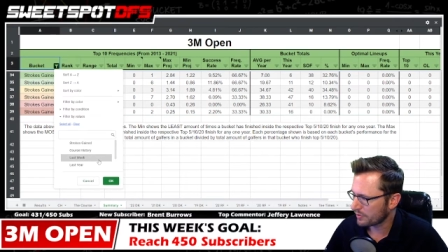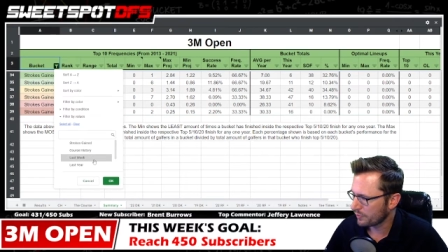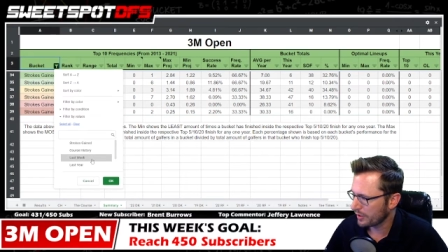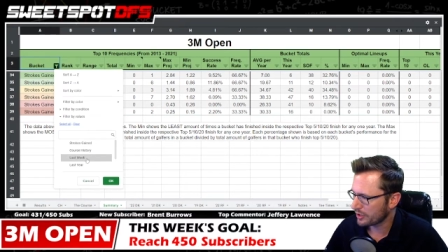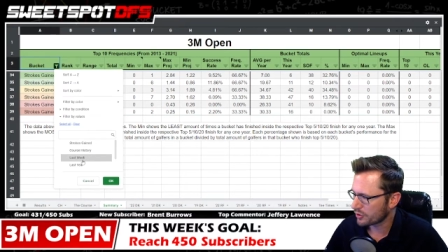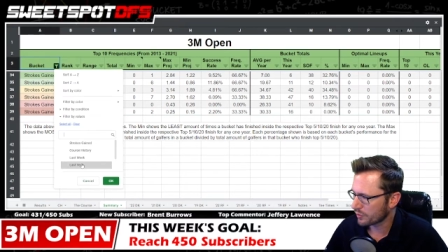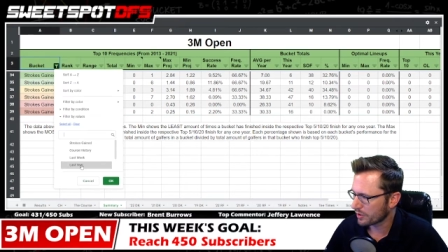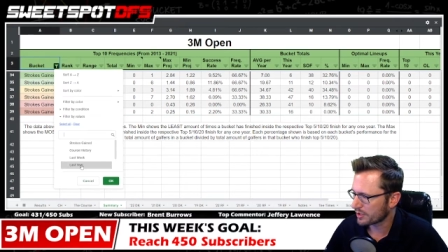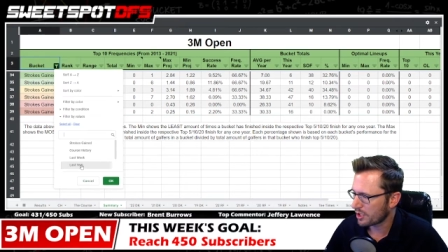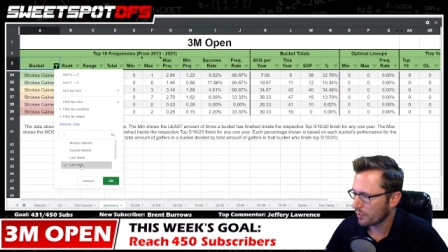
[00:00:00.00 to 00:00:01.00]
which we're going to
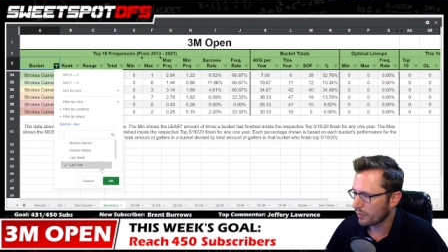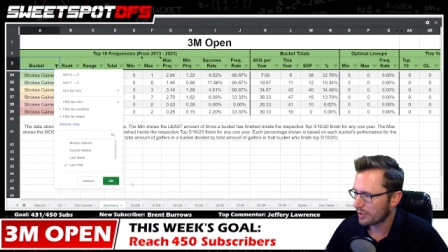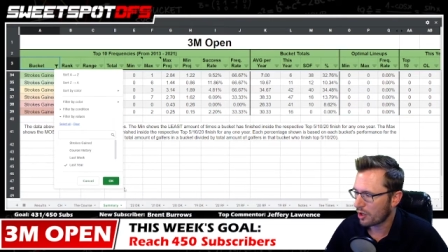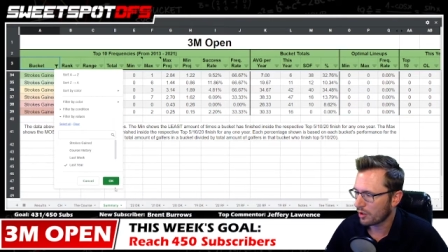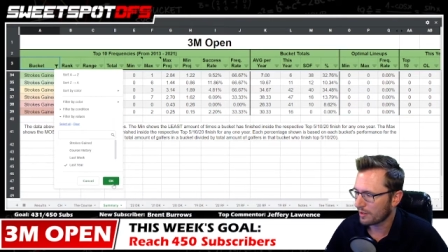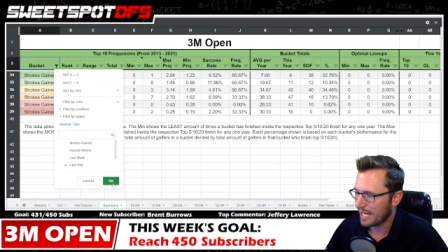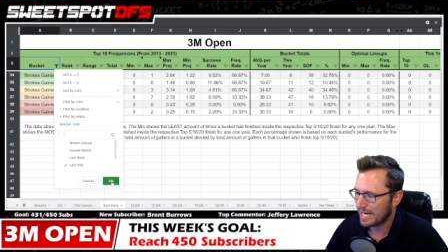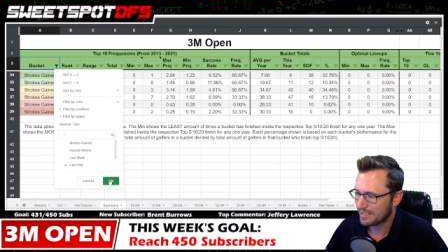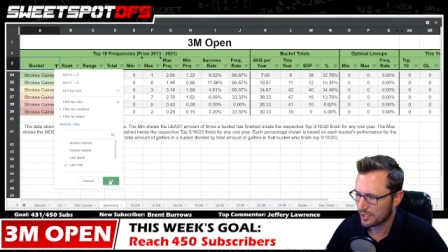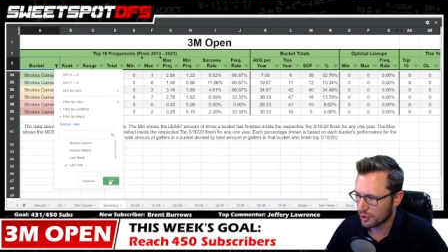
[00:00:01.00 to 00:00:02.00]
start with our
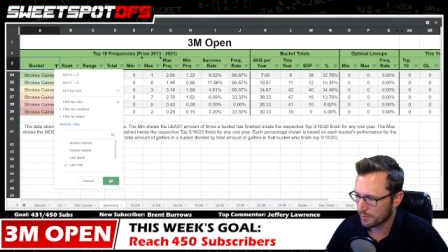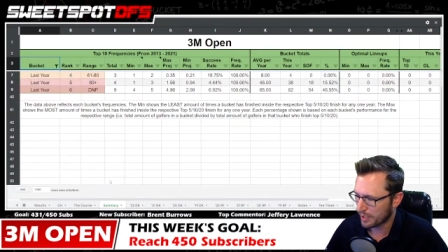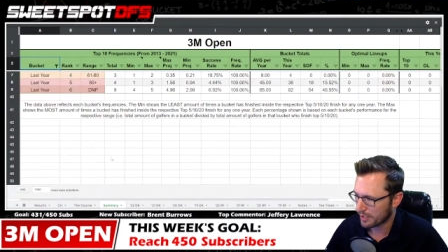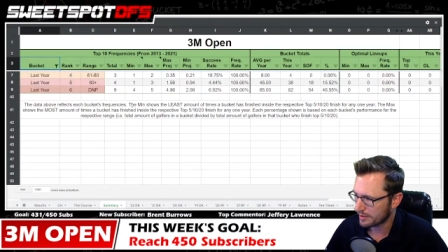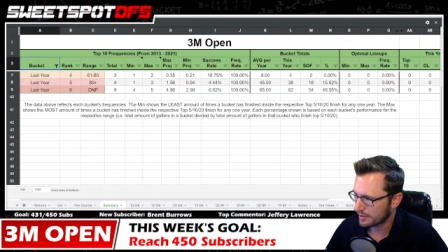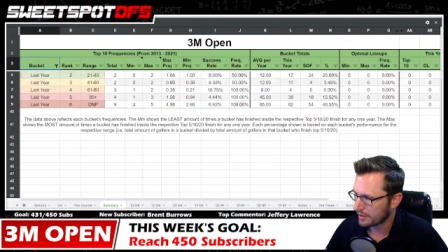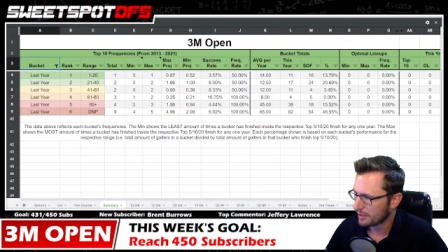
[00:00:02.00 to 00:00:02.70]
last year buckets.